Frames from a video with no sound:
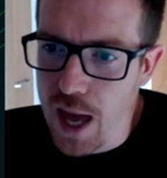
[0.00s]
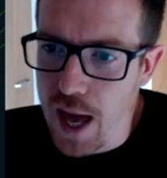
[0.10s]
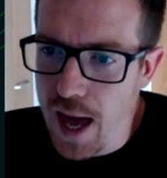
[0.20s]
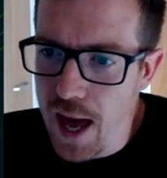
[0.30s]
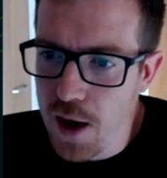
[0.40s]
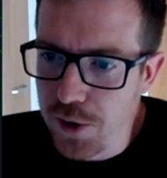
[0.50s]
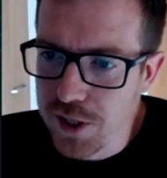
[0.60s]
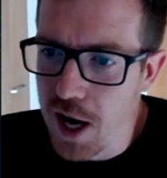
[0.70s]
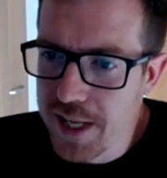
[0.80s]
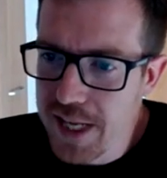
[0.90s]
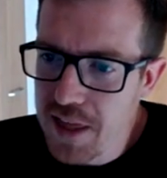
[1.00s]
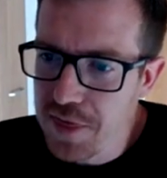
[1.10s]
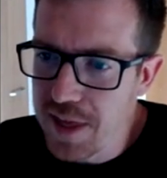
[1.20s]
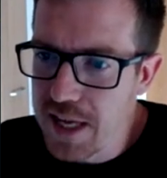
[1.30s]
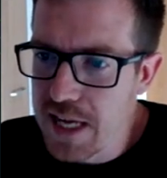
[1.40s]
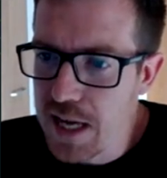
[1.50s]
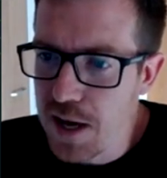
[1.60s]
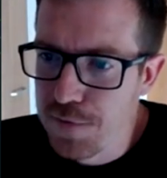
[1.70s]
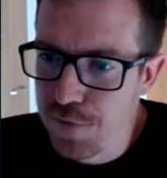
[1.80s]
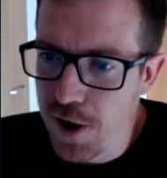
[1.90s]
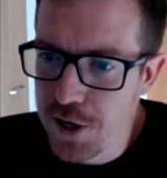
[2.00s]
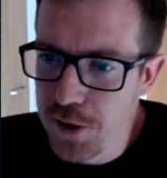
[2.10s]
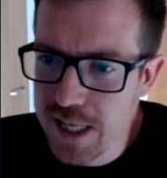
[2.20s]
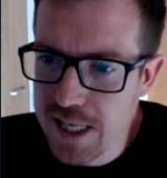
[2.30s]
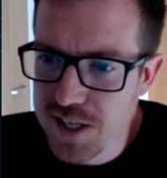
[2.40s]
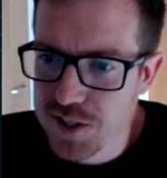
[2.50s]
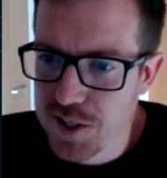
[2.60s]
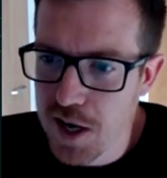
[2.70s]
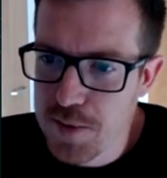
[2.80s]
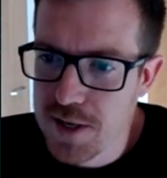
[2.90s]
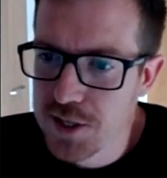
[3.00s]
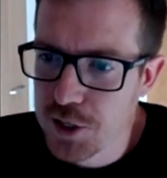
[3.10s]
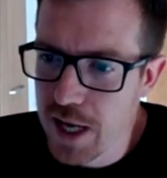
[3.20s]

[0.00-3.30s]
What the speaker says: Regarding the FIDO key assignment,